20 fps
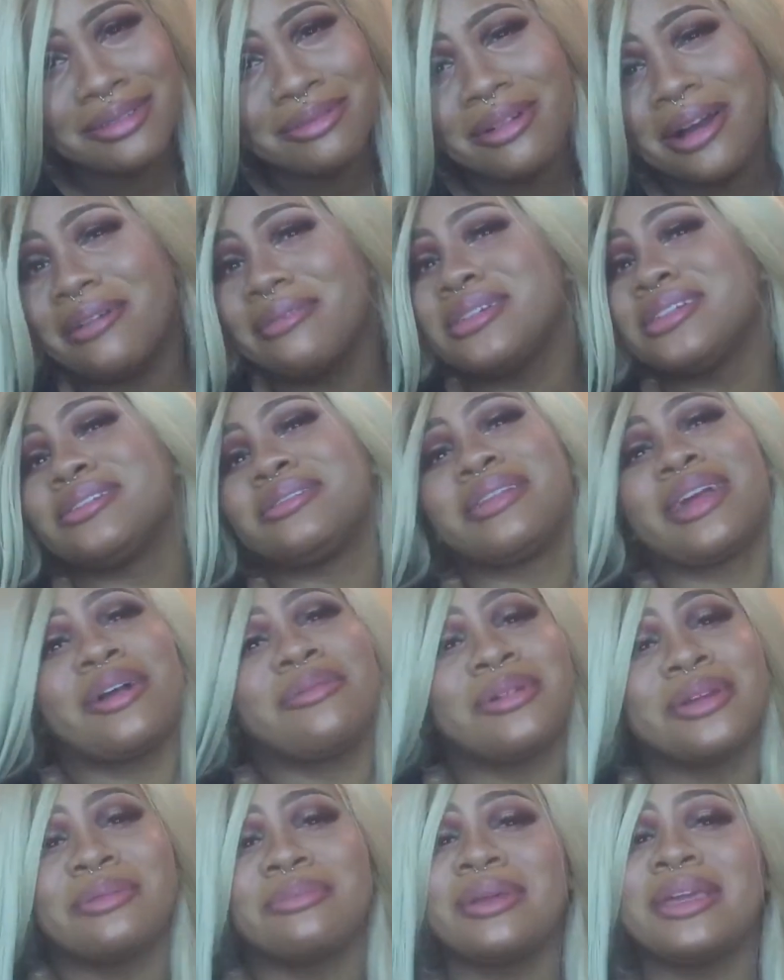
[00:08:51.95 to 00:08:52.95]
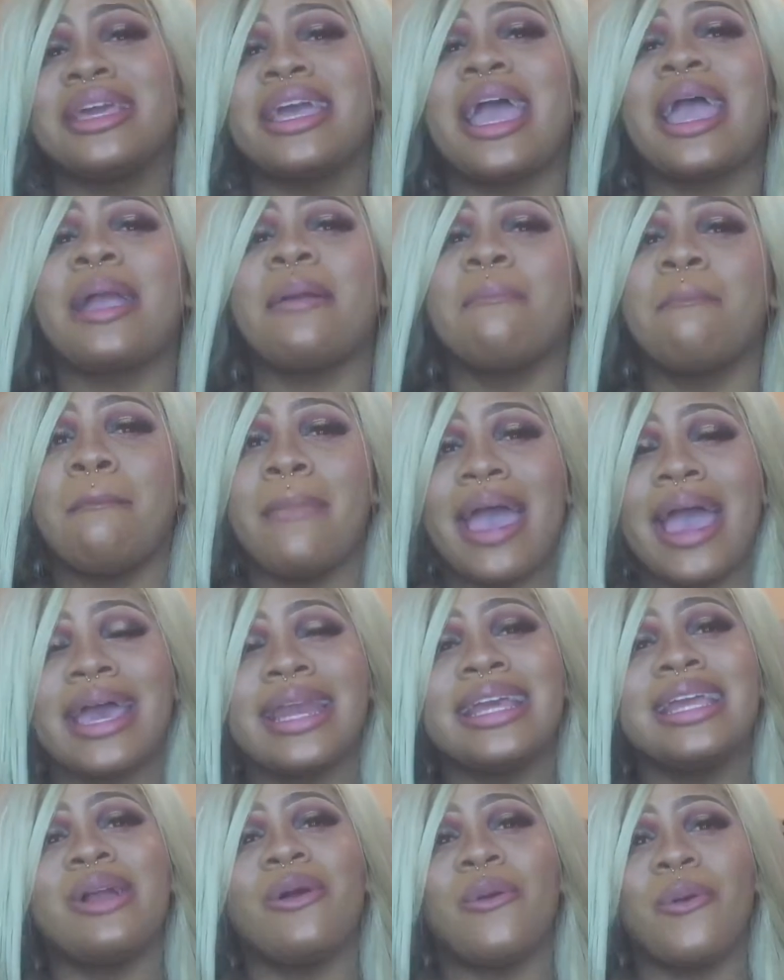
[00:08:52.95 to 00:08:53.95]
Why would you not want to be a
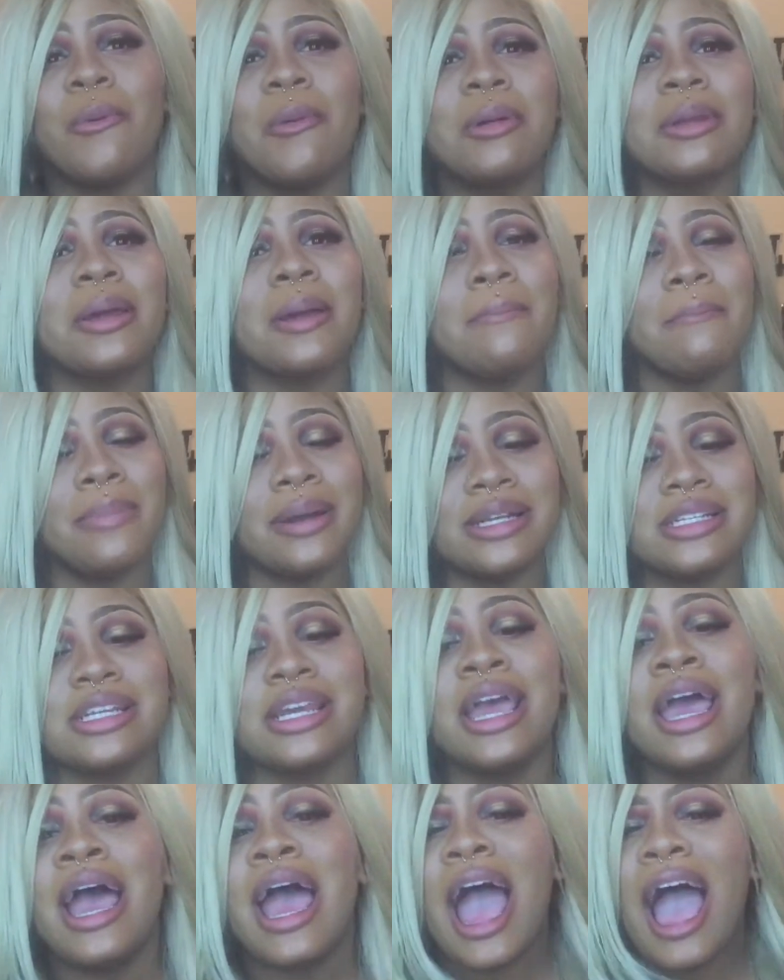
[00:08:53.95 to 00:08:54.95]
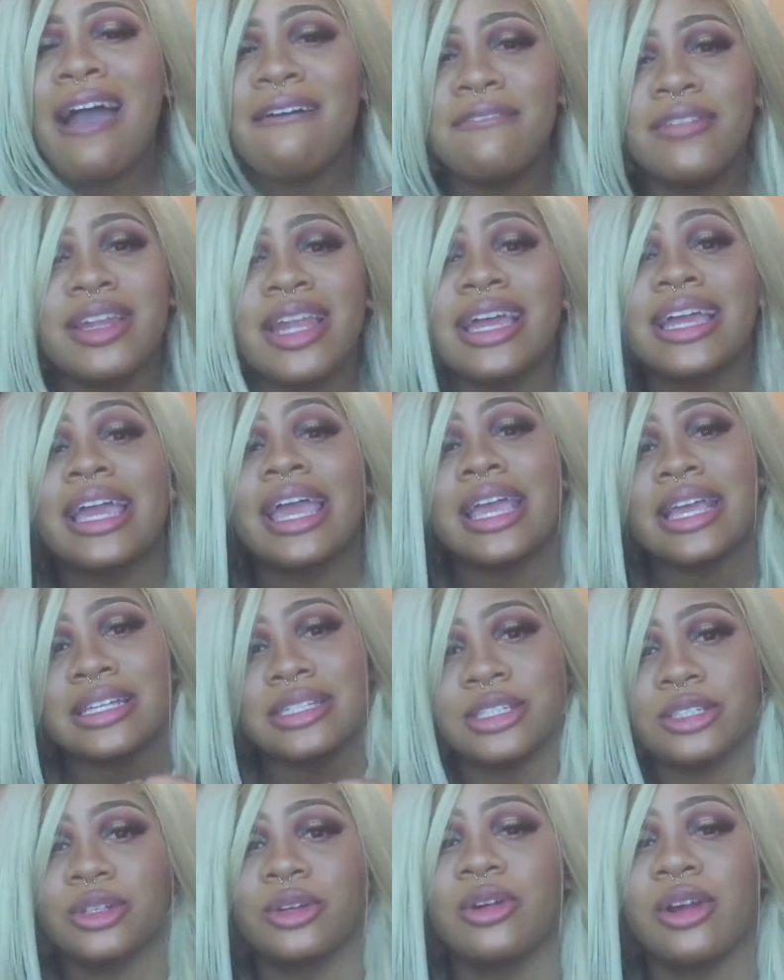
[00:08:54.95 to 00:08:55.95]
baddie on a budget? I feel like an
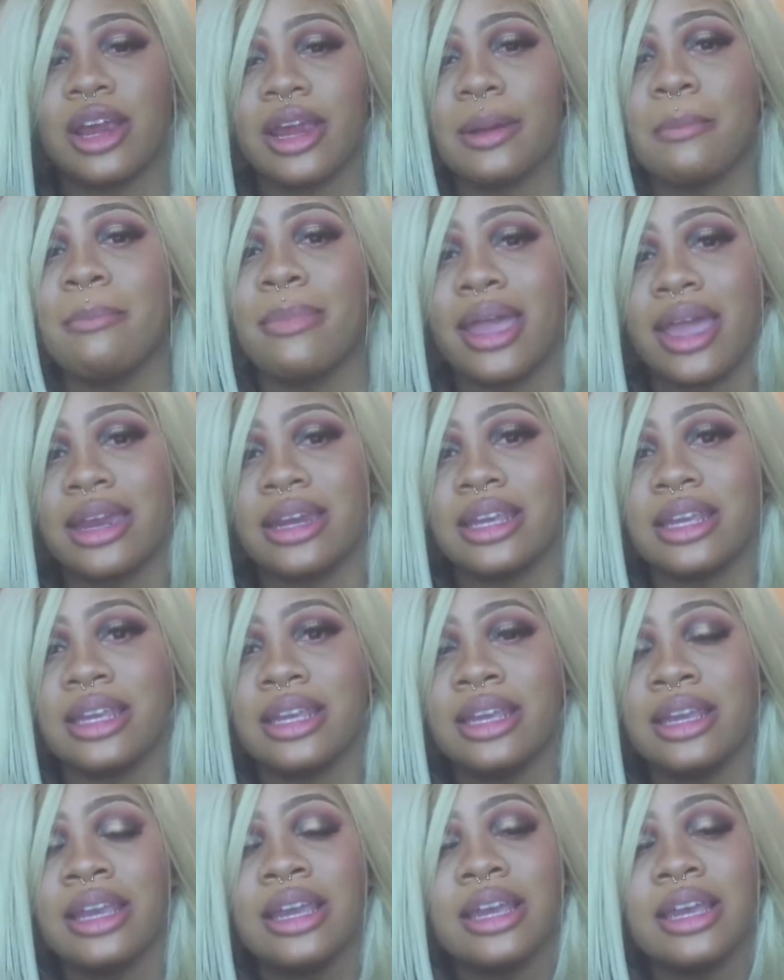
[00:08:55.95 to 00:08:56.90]
Instagram baddie.